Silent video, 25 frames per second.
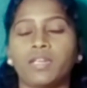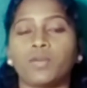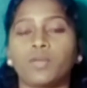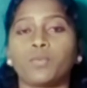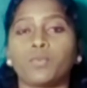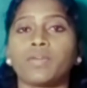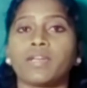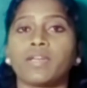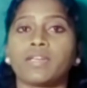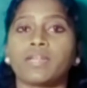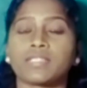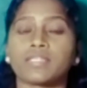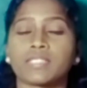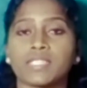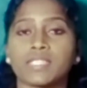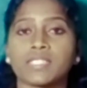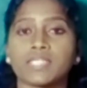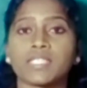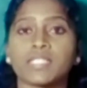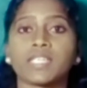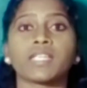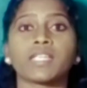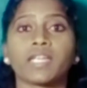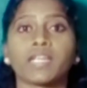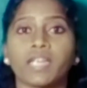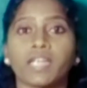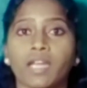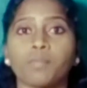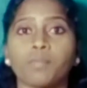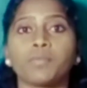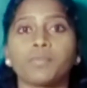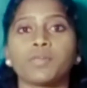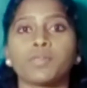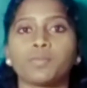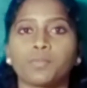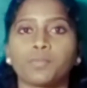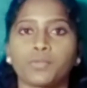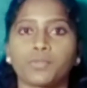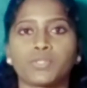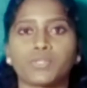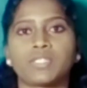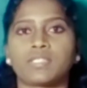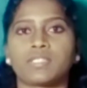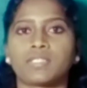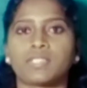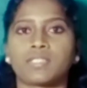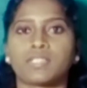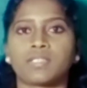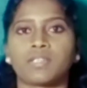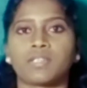Now we are discussing the grammar
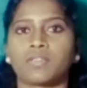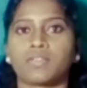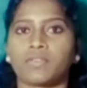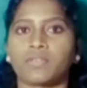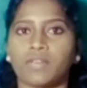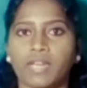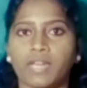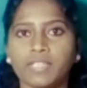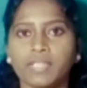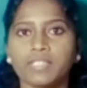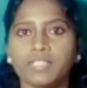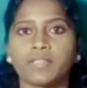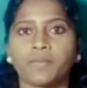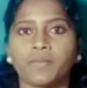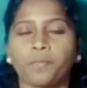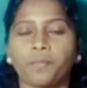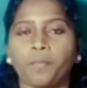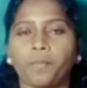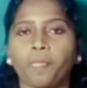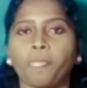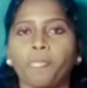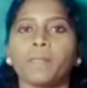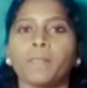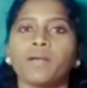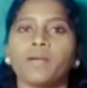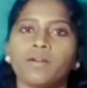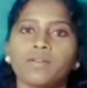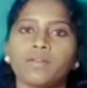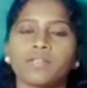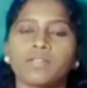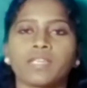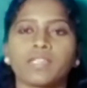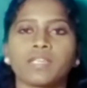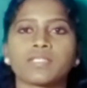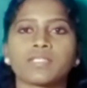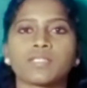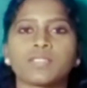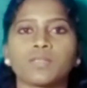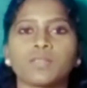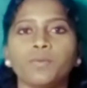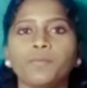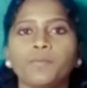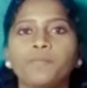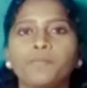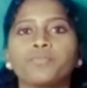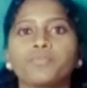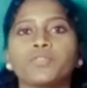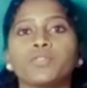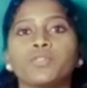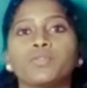portions, right? Okay, so
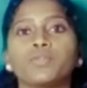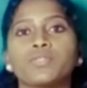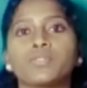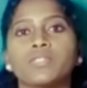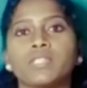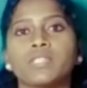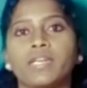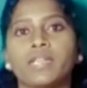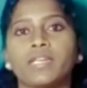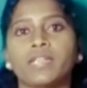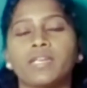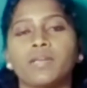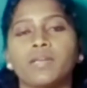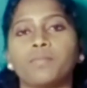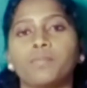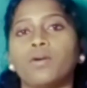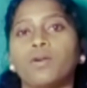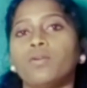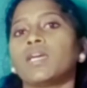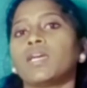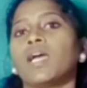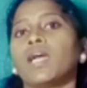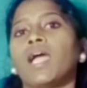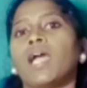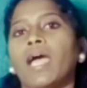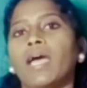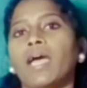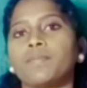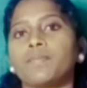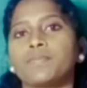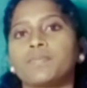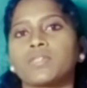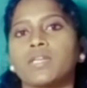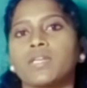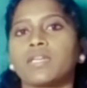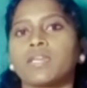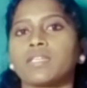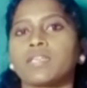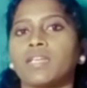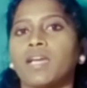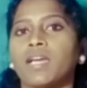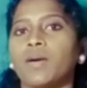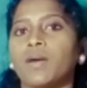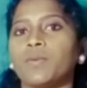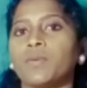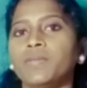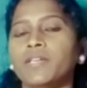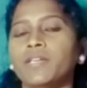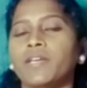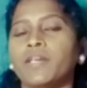you studied about abstract
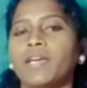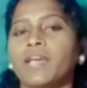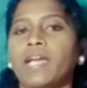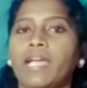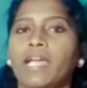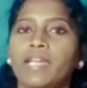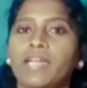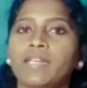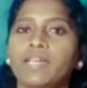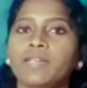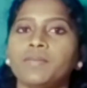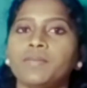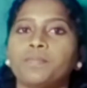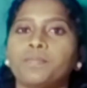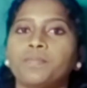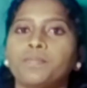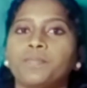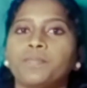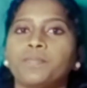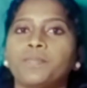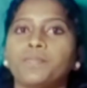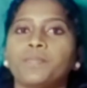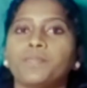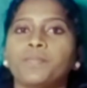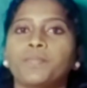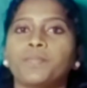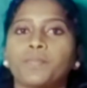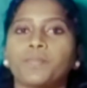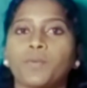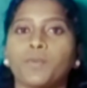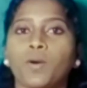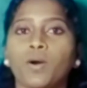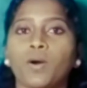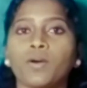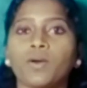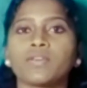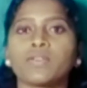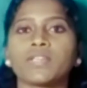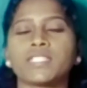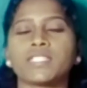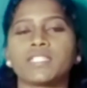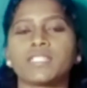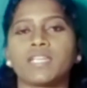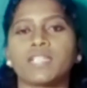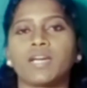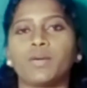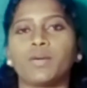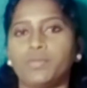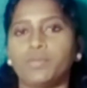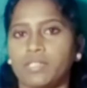noun and
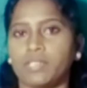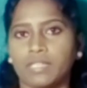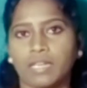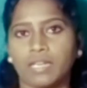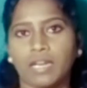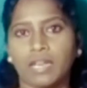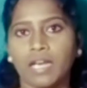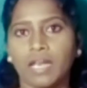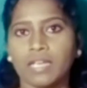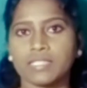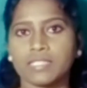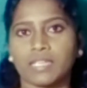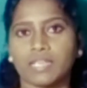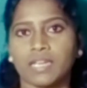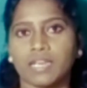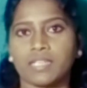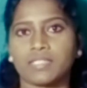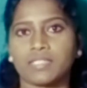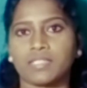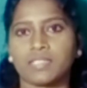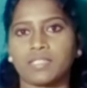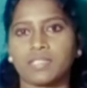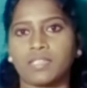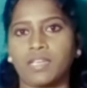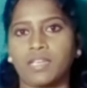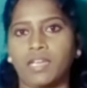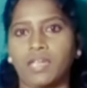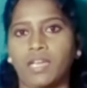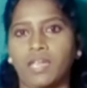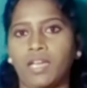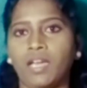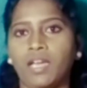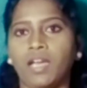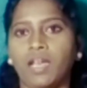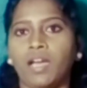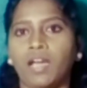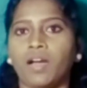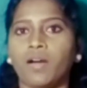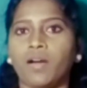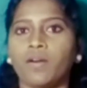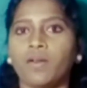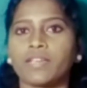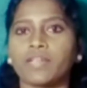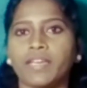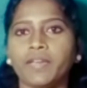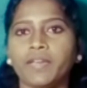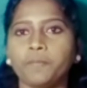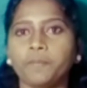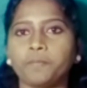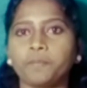concrete noun in the last class.
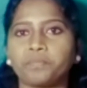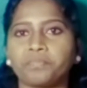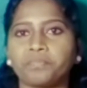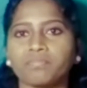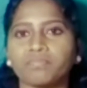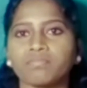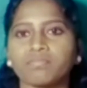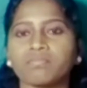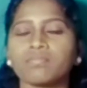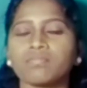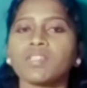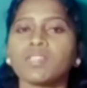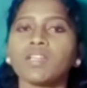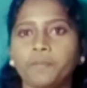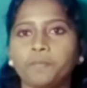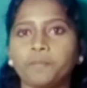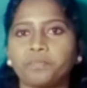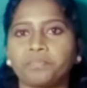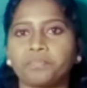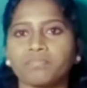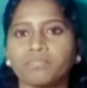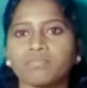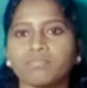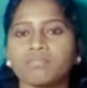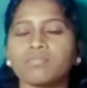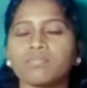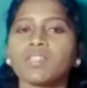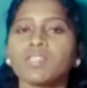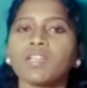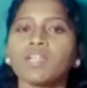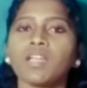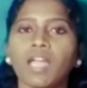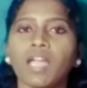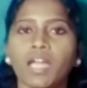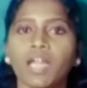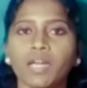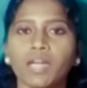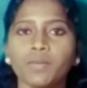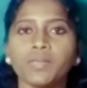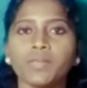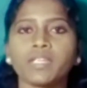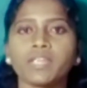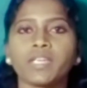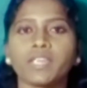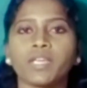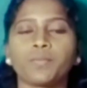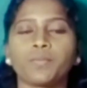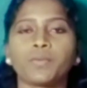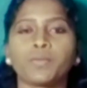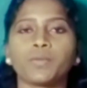Okay, I will give
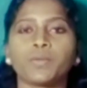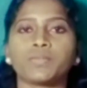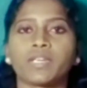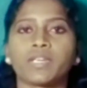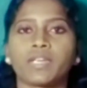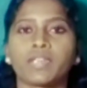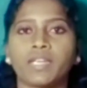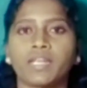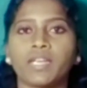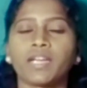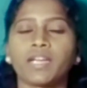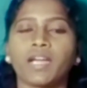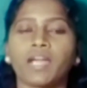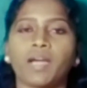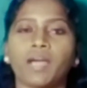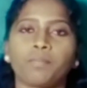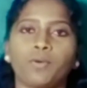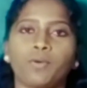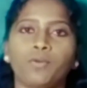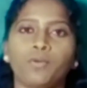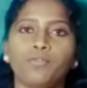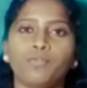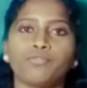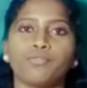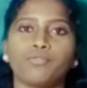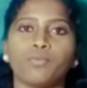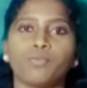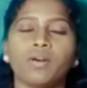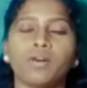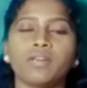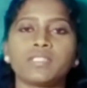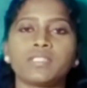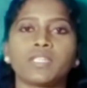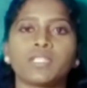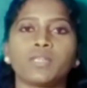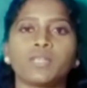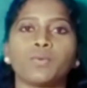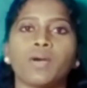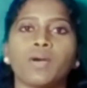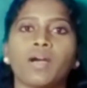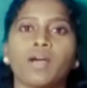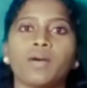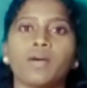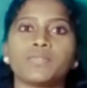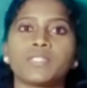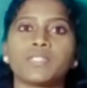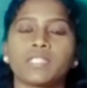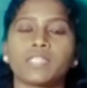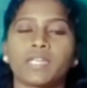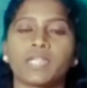you the recap of what you have
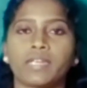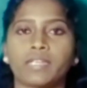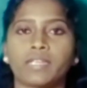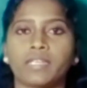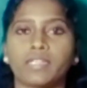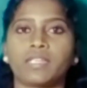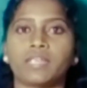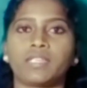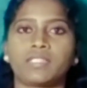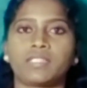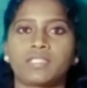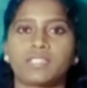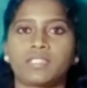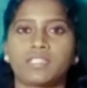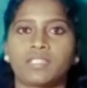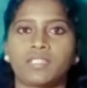studied.